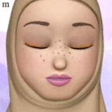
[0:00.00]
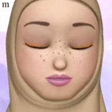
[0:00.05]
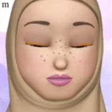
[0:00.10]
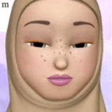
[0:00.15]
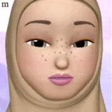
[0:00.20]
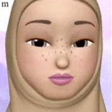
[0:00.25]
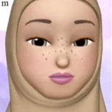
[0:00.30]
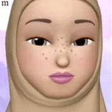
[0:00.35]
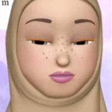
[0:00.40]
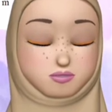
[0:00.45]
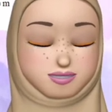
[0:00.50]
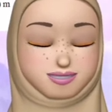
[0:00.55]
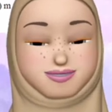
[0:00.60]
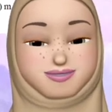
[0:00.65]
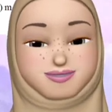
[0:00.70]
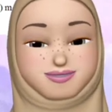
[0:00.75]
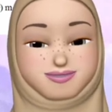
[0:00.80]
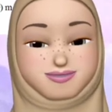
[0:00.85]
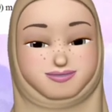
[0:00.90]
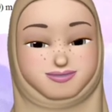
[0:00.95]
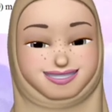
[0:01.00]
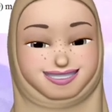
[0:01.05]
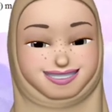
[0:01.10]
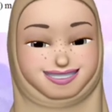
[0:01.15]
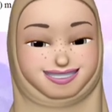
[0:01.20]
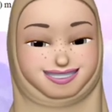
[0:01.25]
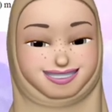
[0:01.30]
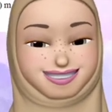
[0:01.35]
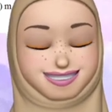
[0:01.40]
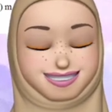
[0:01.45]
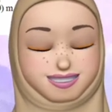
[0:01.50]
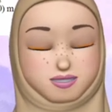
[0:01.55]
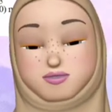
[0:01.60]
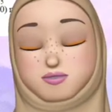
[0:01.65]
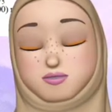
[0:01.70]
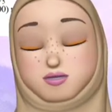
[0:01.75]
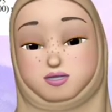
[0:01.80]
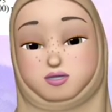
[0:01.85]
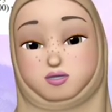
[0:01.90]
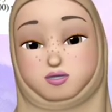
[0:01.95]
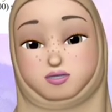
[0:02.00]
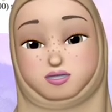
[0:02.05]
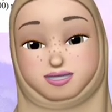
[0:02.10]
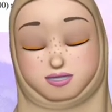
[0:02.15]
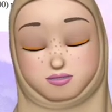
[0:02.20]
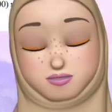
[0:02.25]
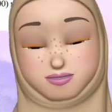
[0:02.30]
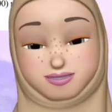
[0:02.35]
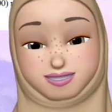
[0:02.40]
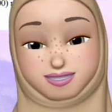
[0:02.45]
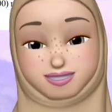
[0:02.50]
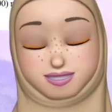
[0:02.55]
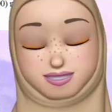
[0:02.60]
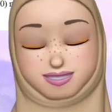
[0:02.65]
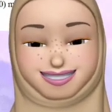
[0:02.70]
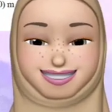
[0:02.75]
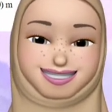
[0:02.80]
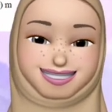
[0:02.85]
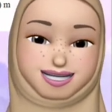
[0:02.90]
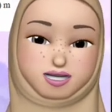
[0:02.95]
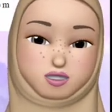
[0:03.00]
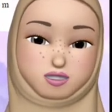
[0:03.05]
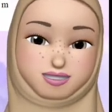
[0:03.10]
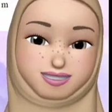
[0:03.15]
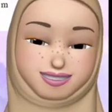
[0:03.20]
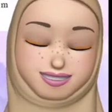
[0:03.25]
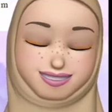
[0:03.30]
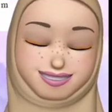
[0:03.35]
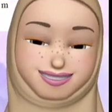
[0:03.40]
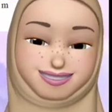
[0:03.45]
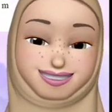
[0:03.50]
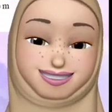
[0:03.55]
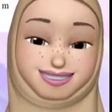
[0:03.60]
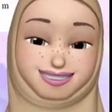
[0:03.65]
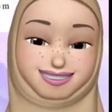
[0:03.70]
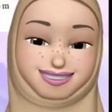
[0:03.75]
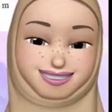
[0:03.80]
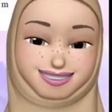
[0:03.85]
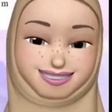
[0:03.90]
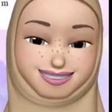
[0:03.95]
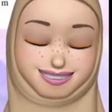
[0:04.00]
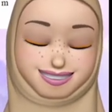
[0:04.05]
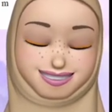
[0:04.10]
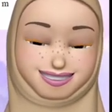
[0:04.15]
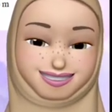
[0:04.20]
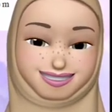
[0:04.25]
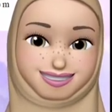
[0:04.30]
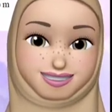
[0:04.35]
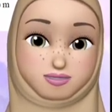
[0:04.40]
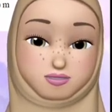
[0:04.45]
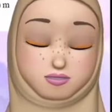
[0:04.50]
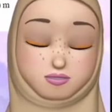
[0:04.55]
Take a look, question B. We are going to determine the longest distance.